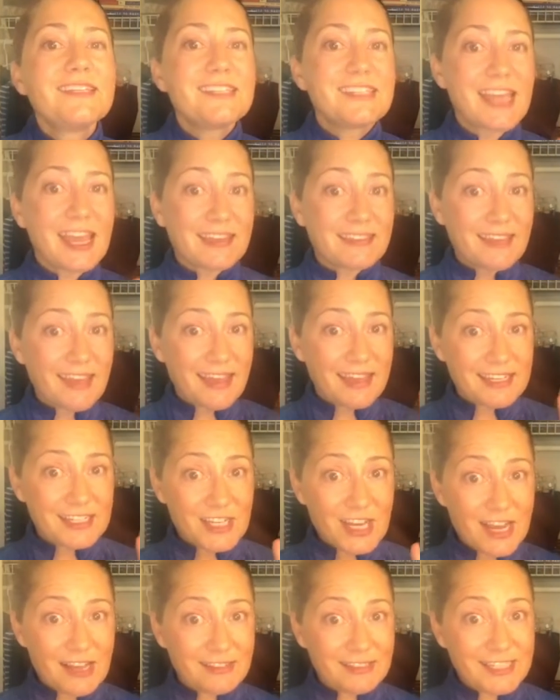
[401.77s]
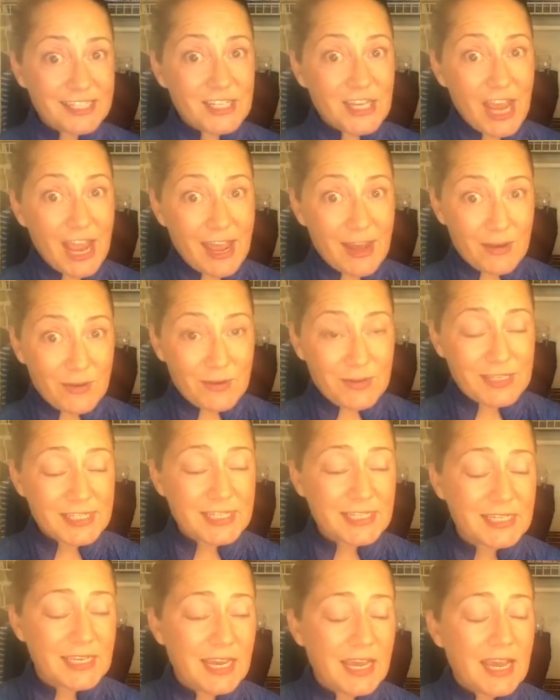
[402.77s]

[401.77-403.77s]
check that challenge out.